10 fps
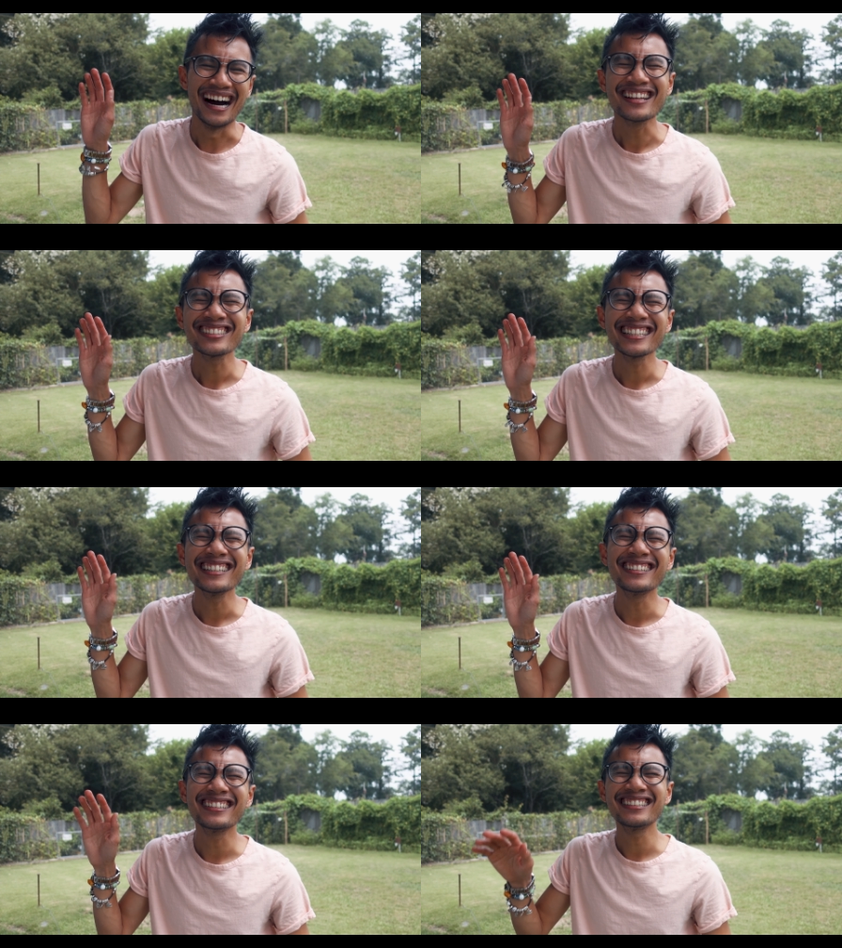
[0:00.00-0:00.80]

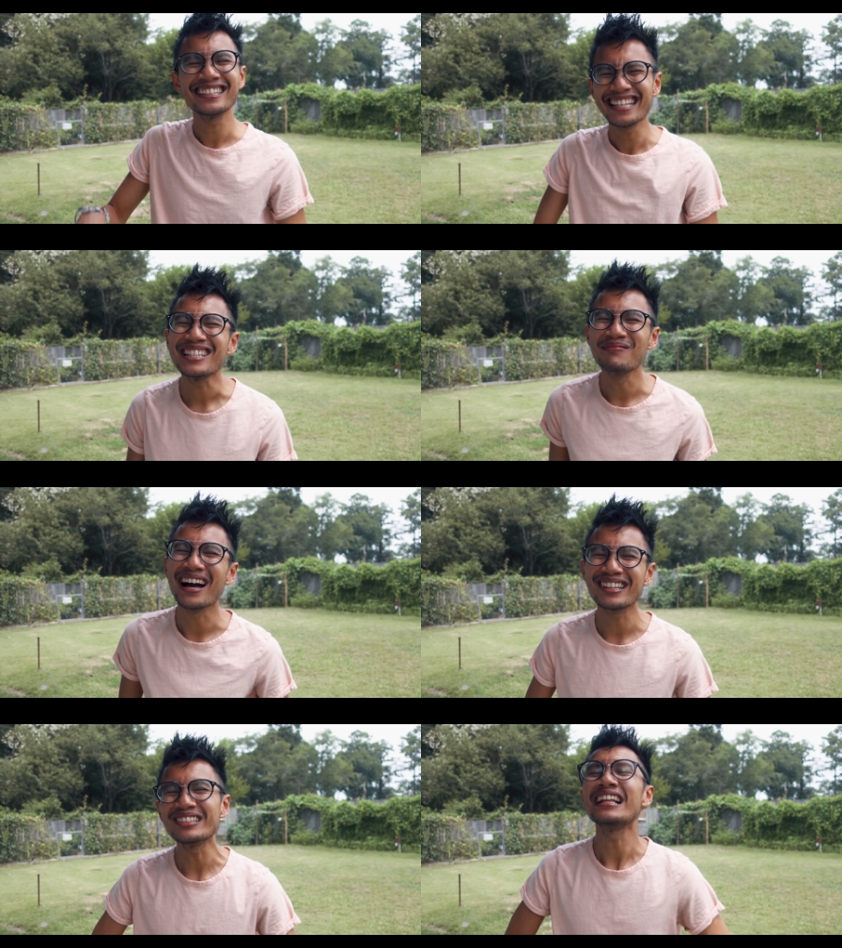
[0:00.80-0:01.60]
Annyeonghaseyo, it's
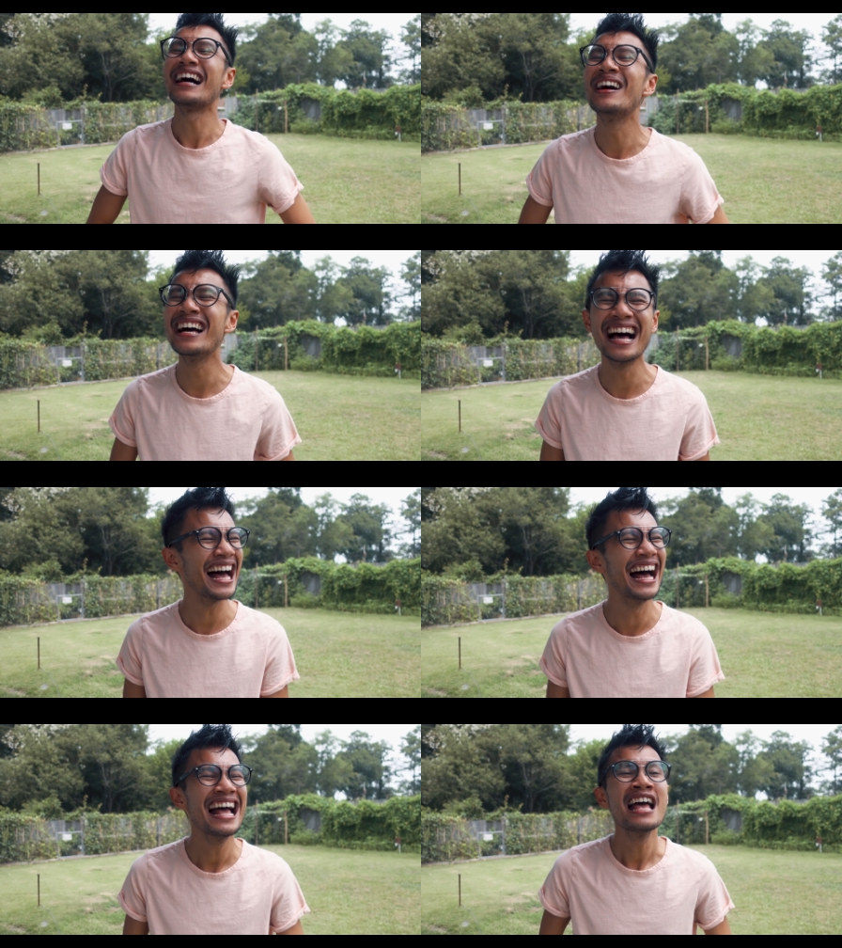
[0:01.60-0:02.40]
Michael.
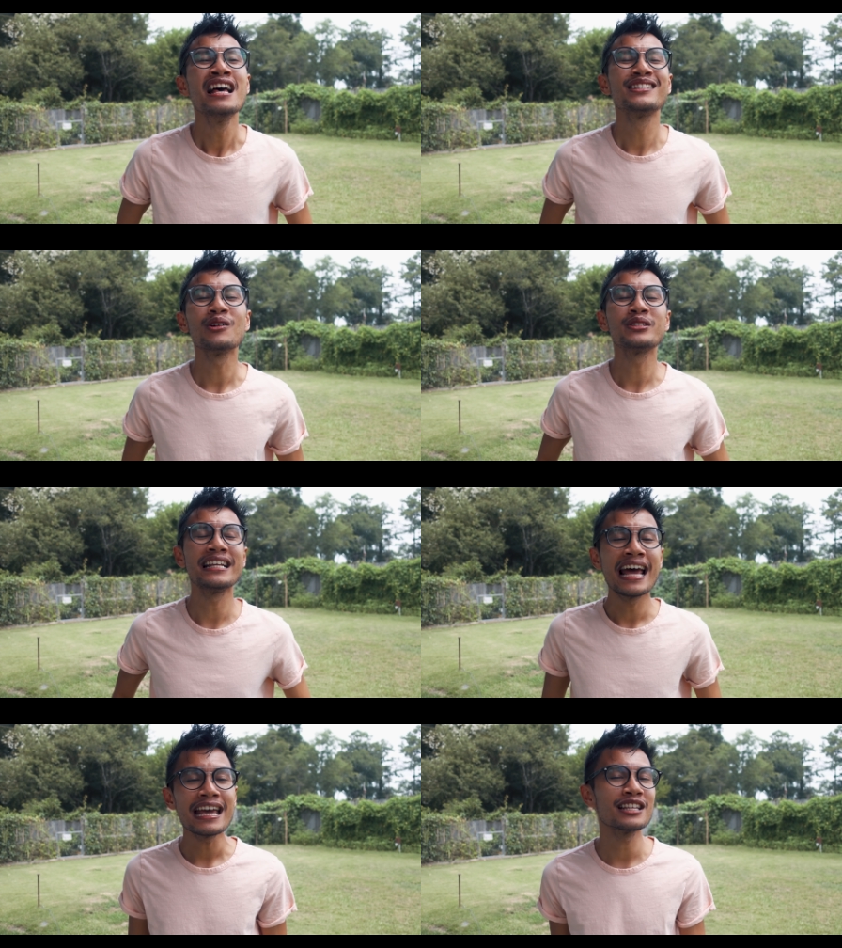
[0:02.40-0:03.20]
So
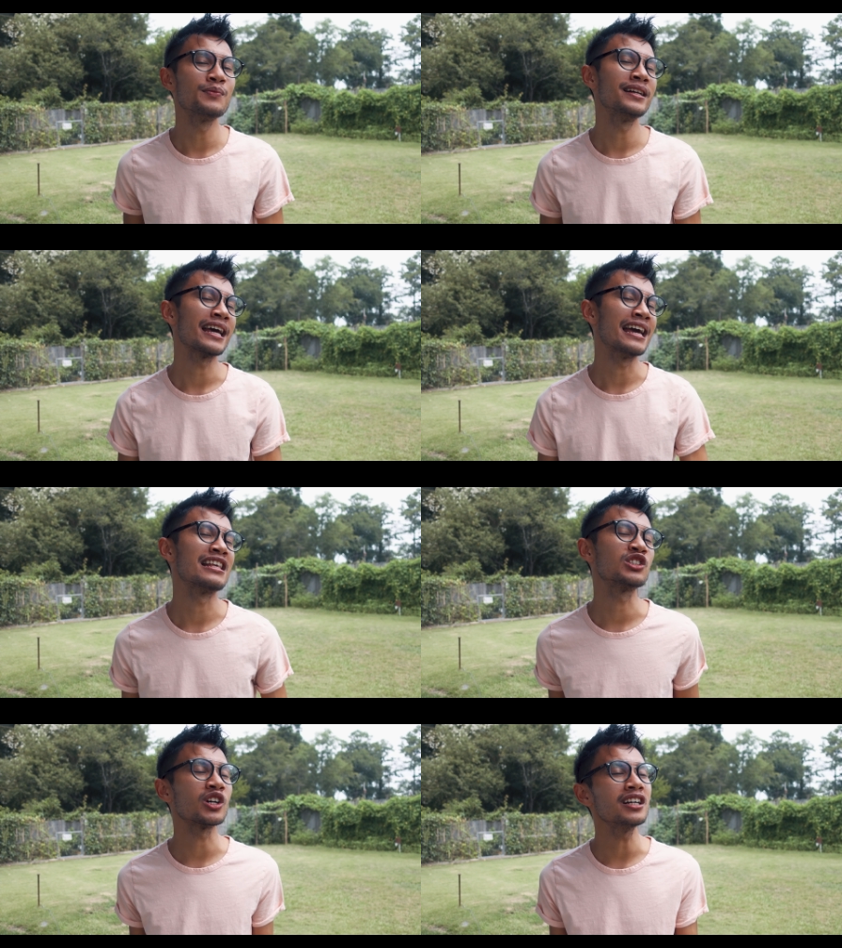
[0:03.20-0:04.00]
today is Monday and
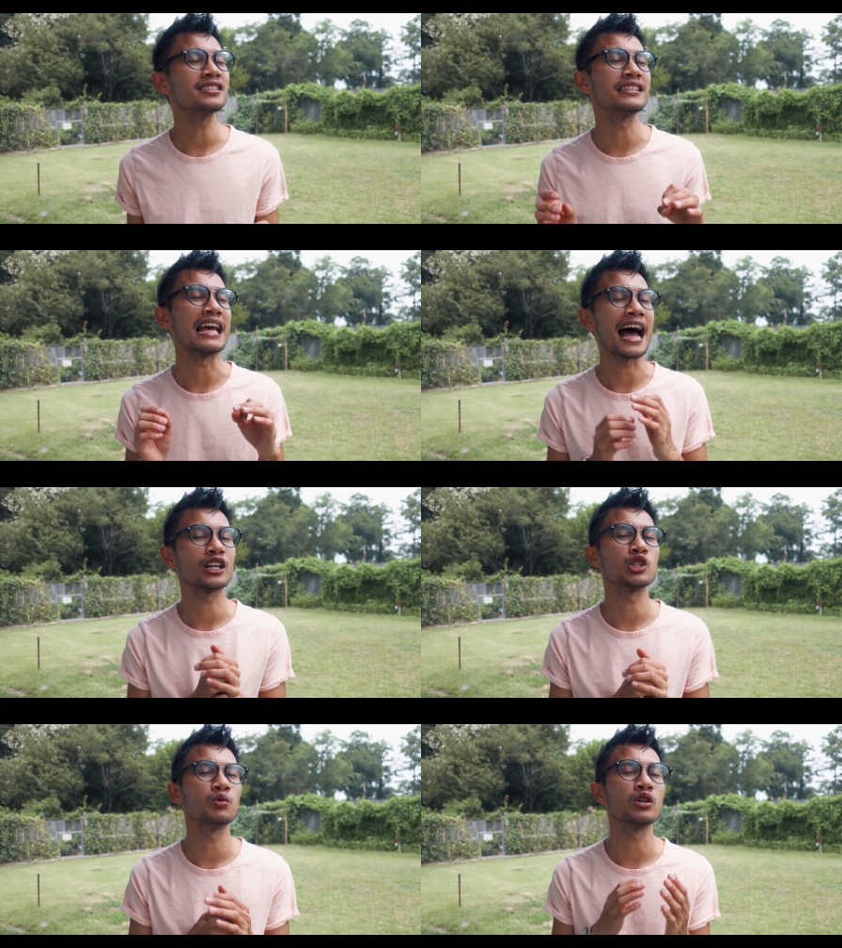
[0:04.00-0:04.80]
it starts the
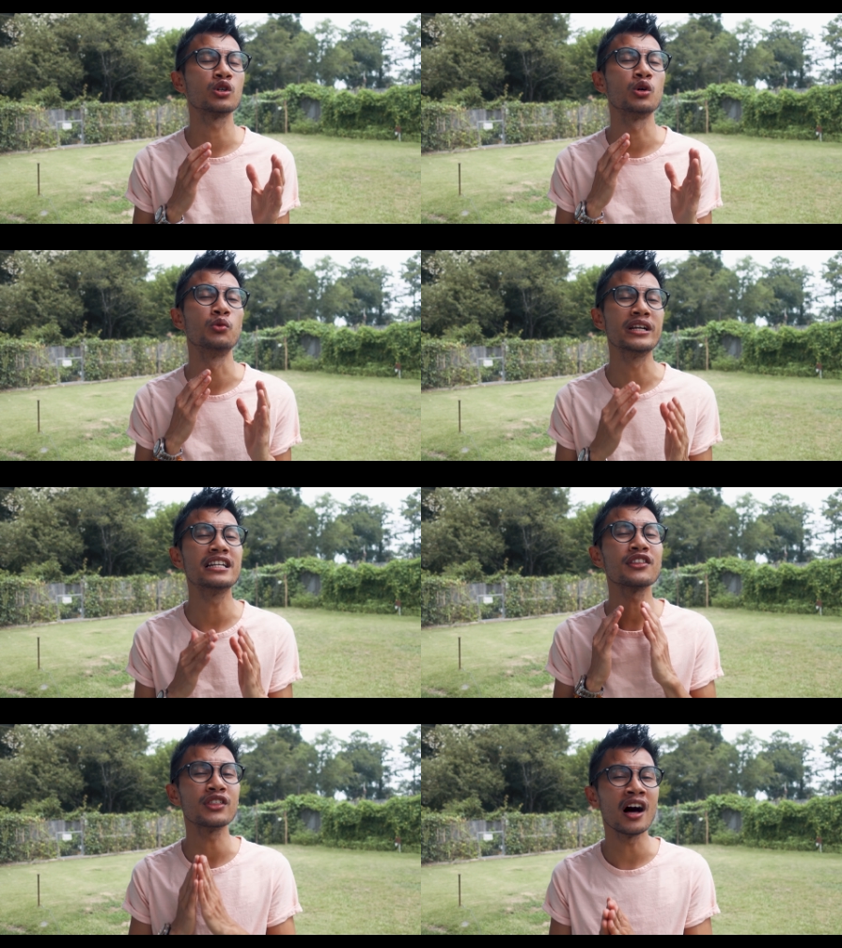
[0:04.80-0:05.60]
actual
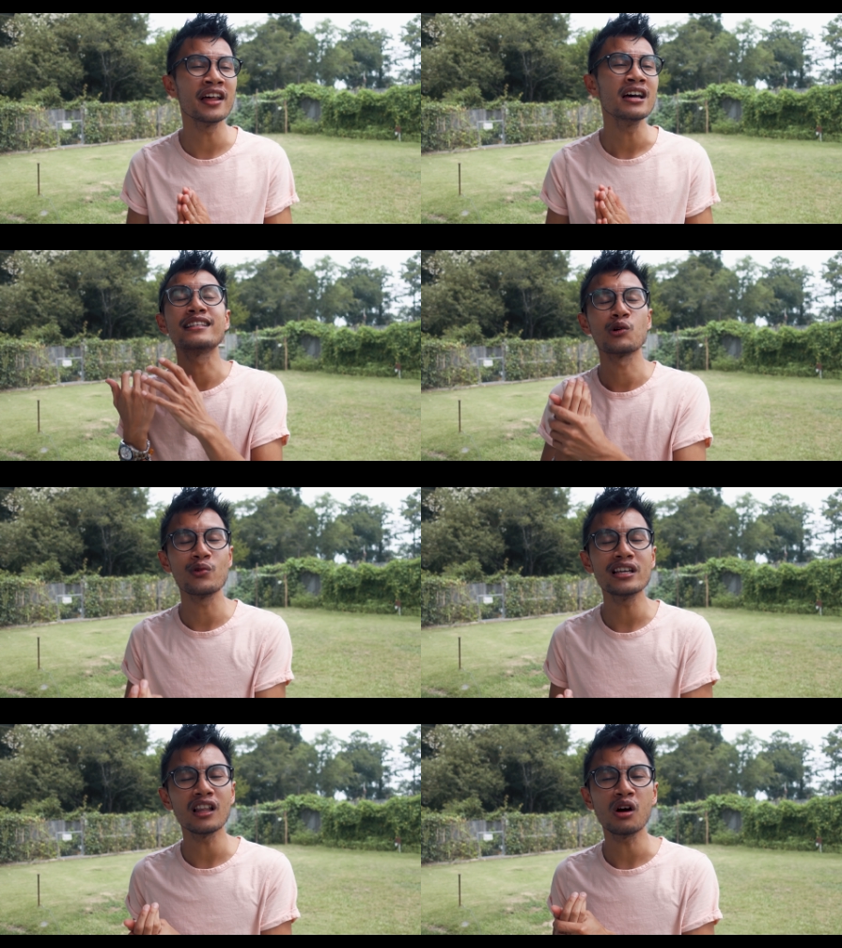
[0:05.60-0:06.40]
Koreadathon. It's a
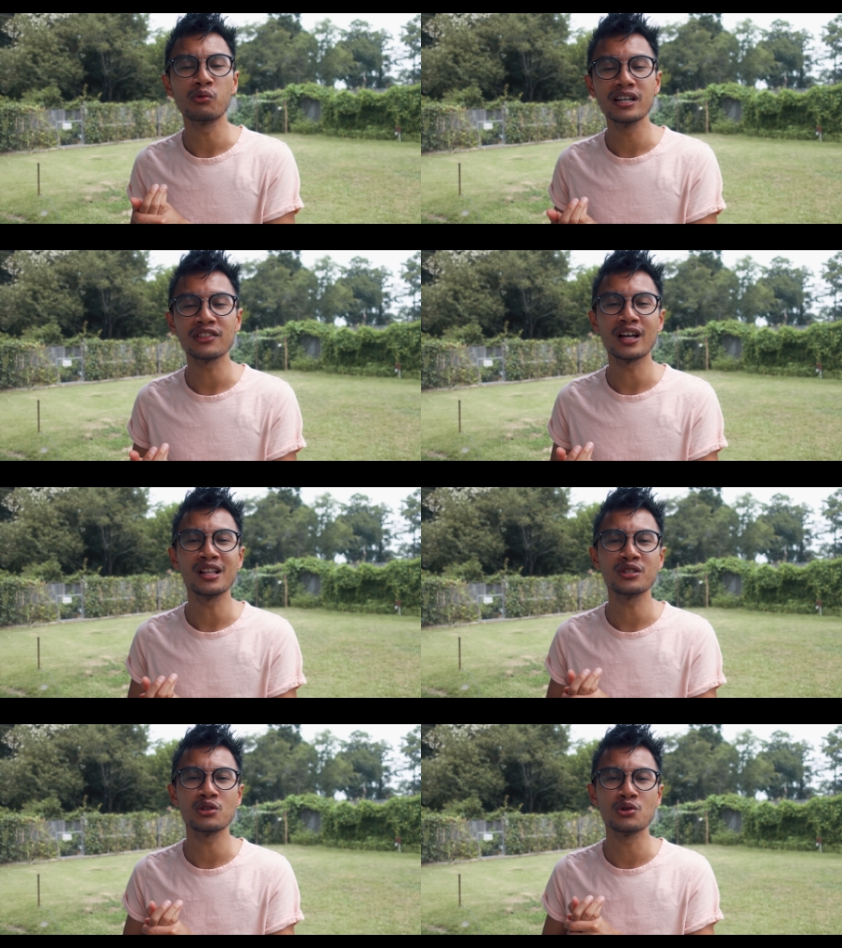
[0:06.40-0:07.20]
week-long
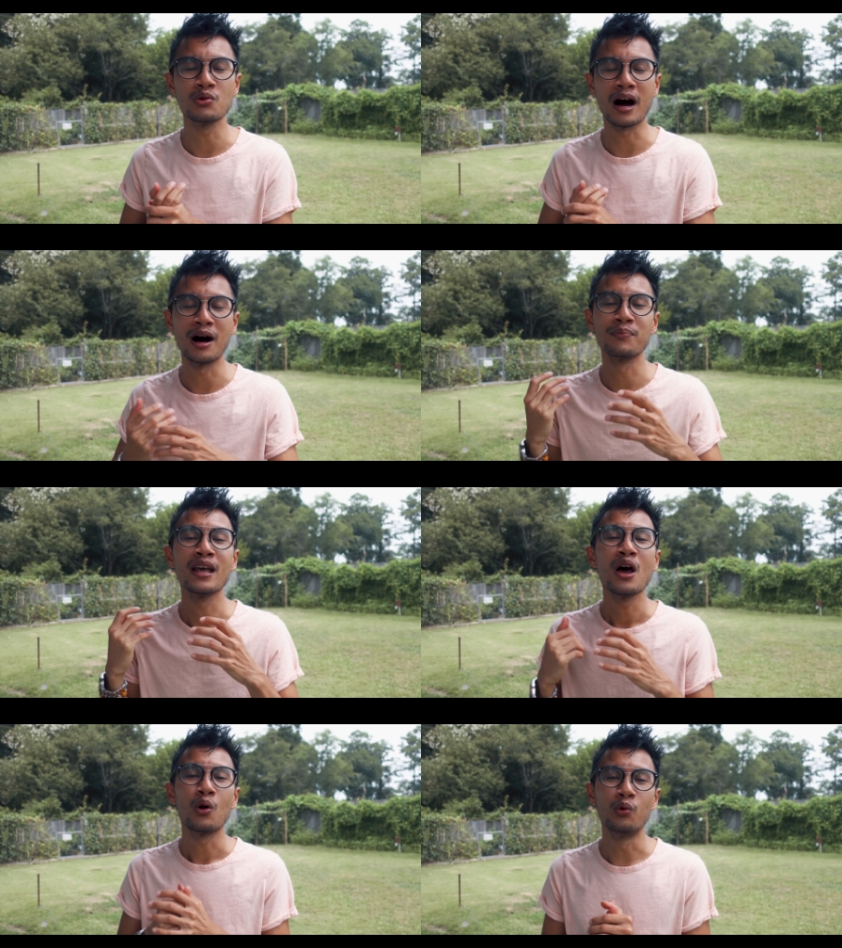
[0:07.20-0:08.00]
readathon to
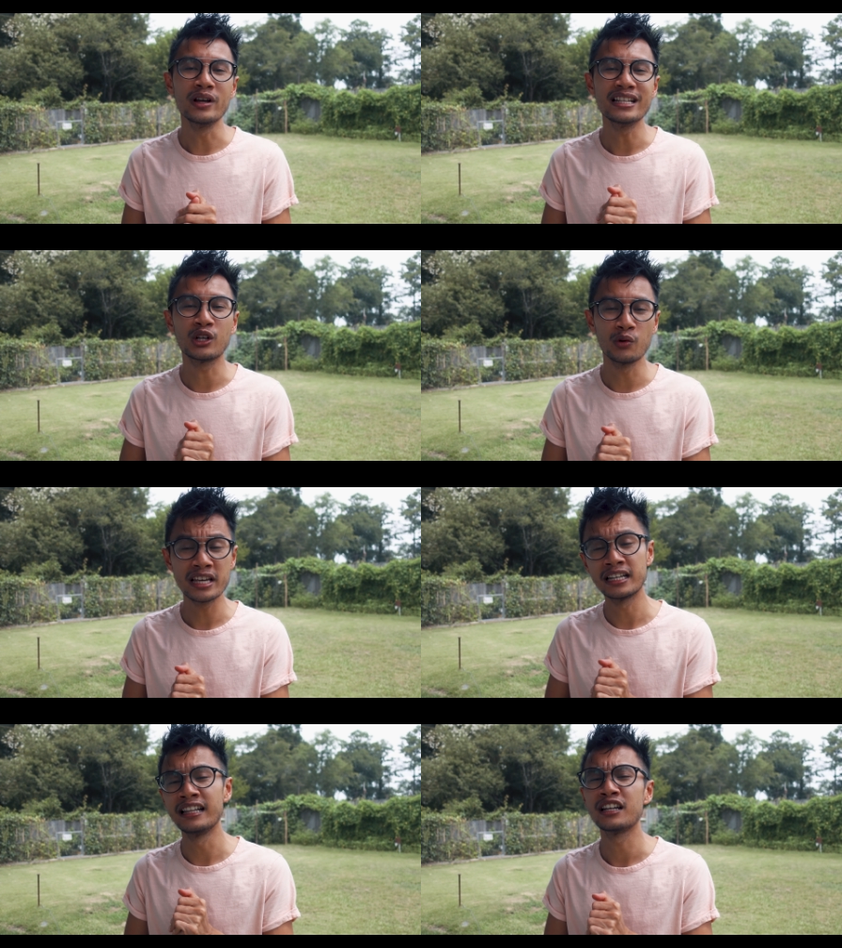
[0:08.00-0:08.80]
read
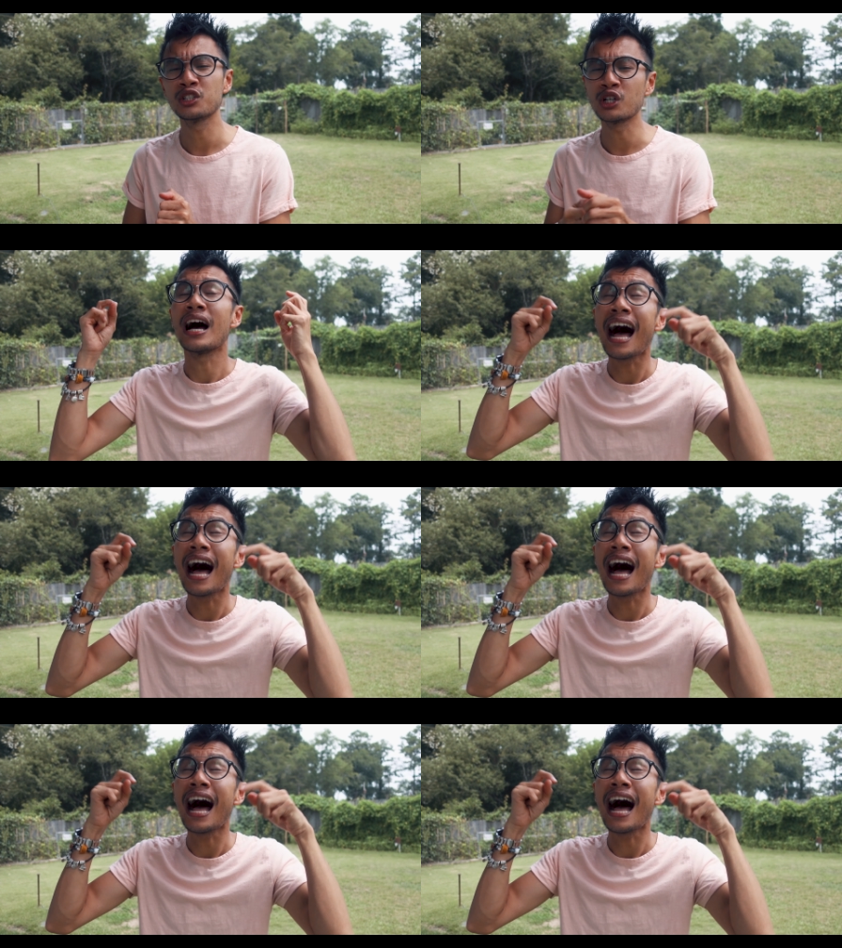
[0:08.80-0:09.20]
Korean literature.